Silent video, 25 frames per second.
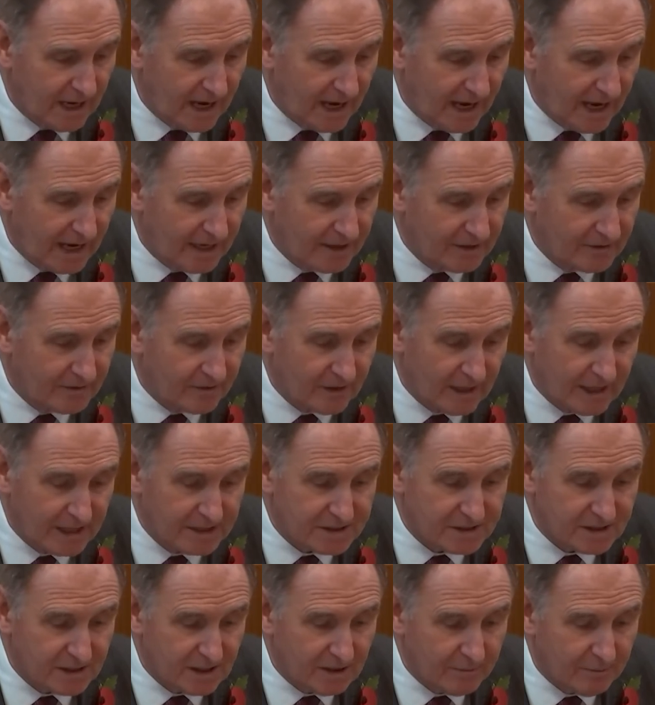and
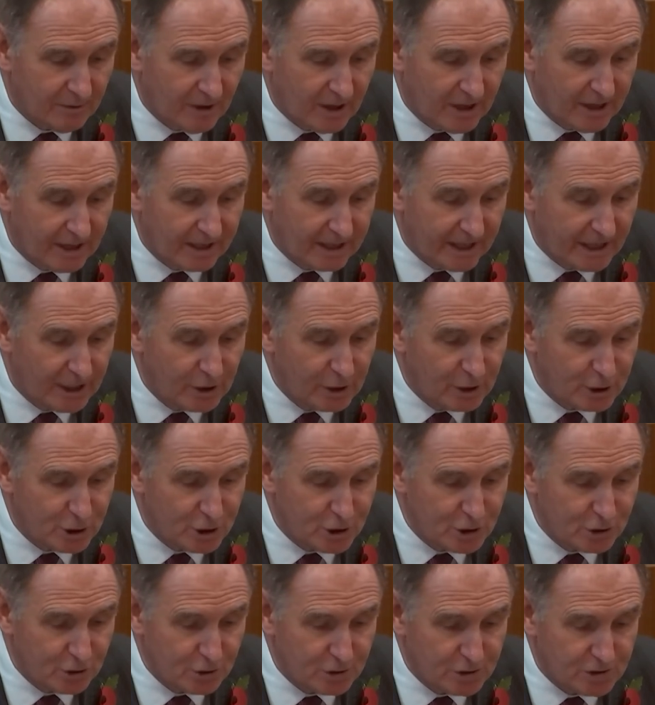that applying
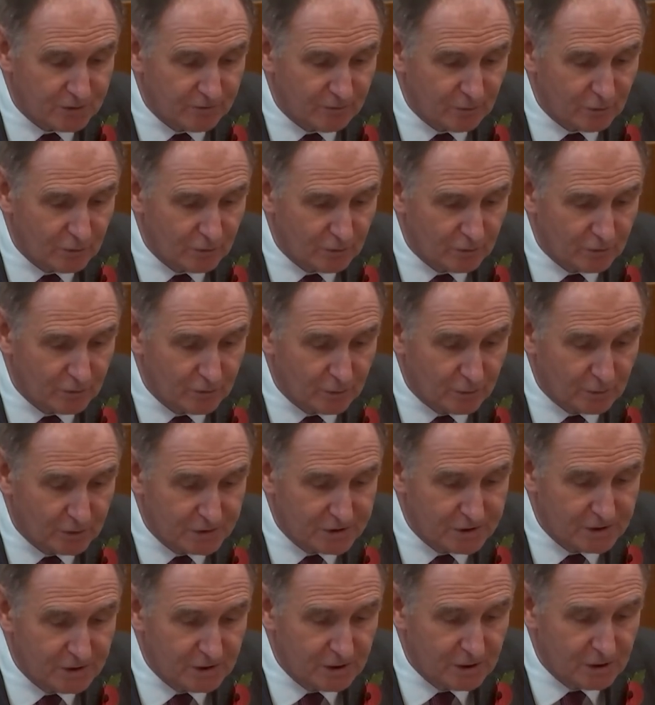English choice of law
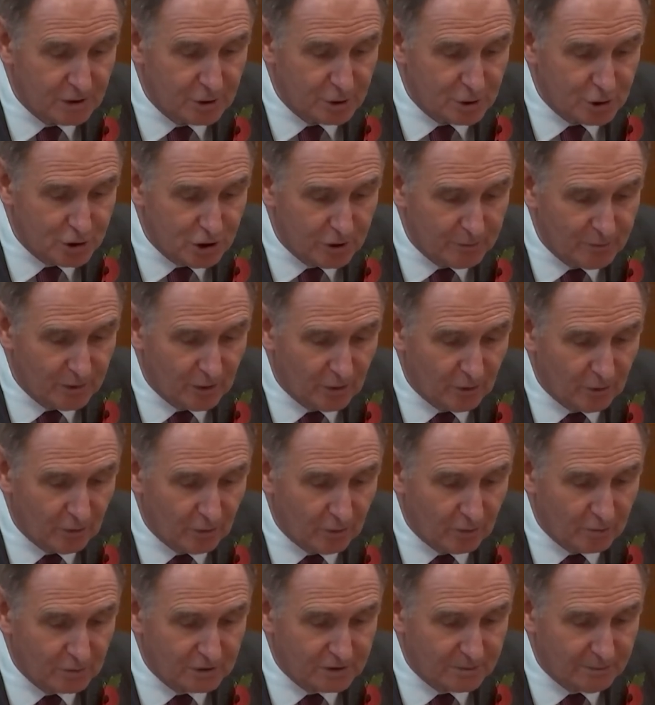rules, German
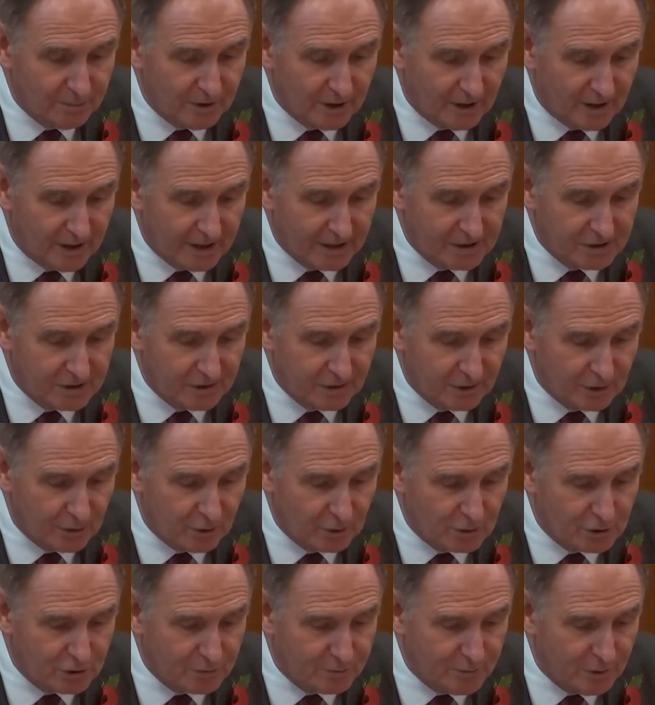law would apply to the
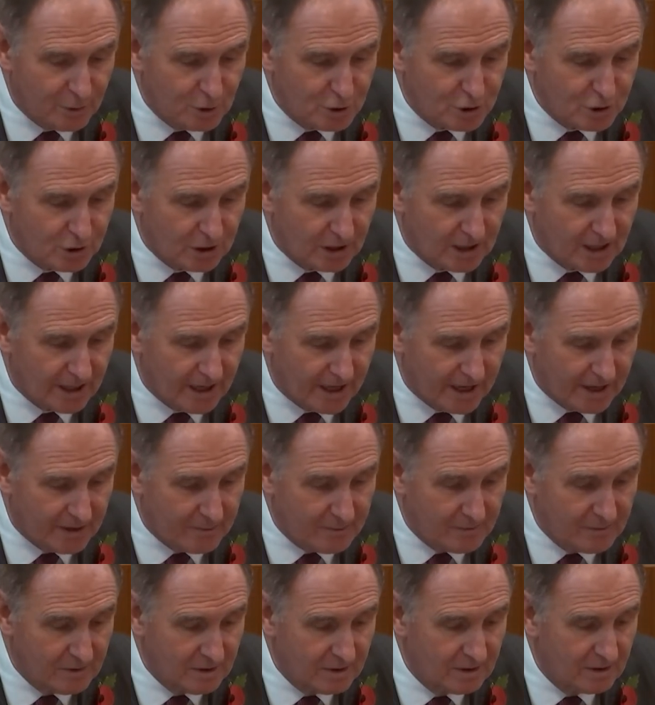contribution
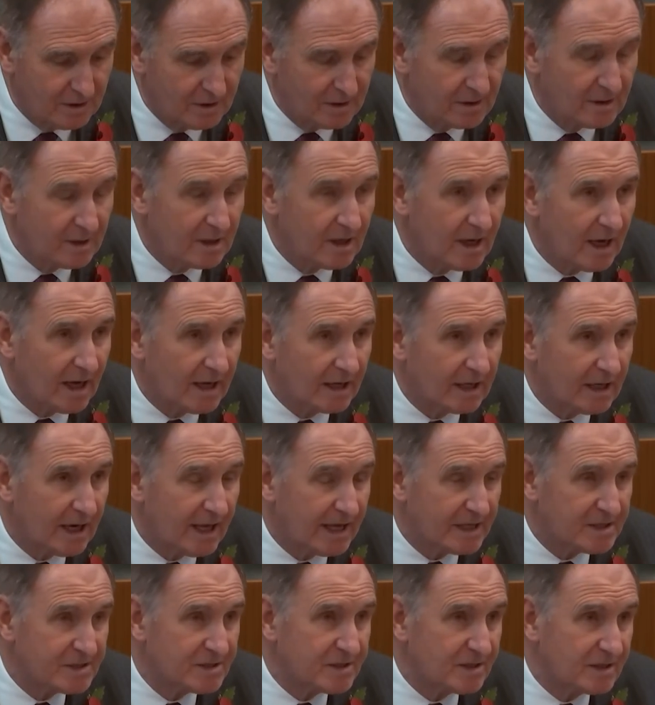claim
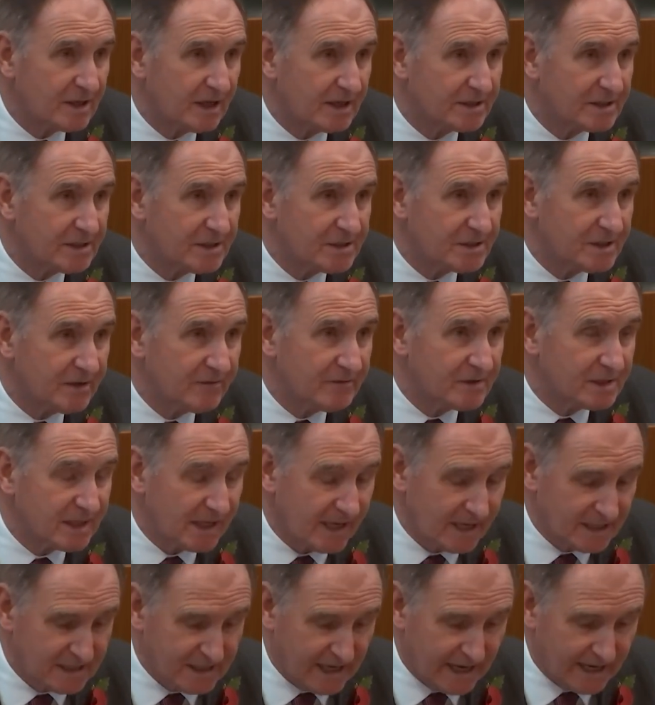unless the
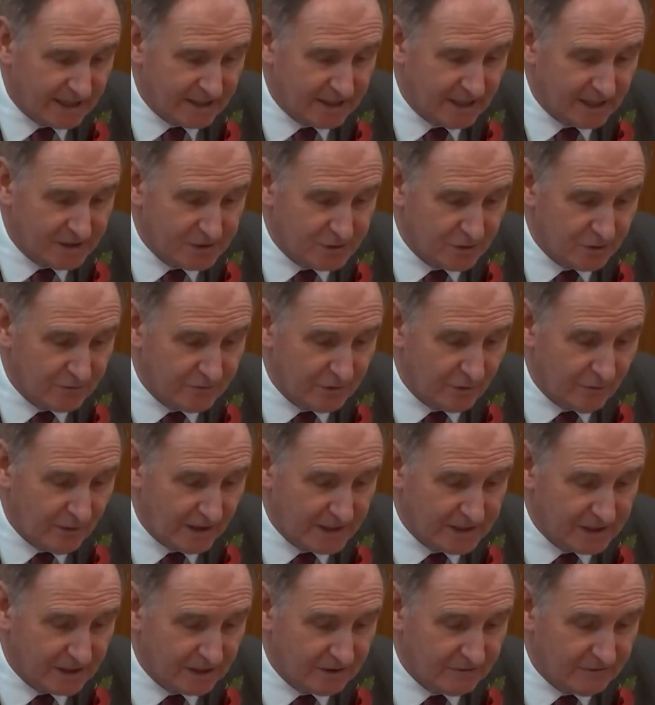1978 Act has
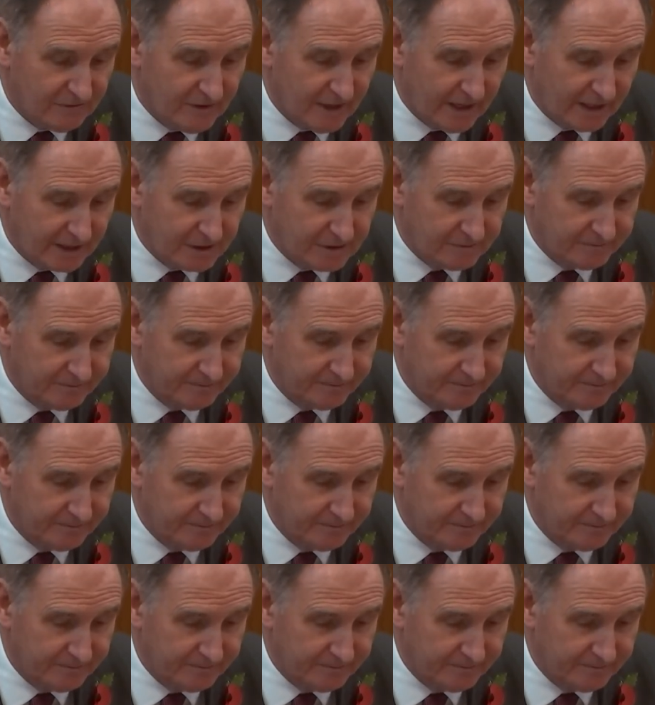overriding effect.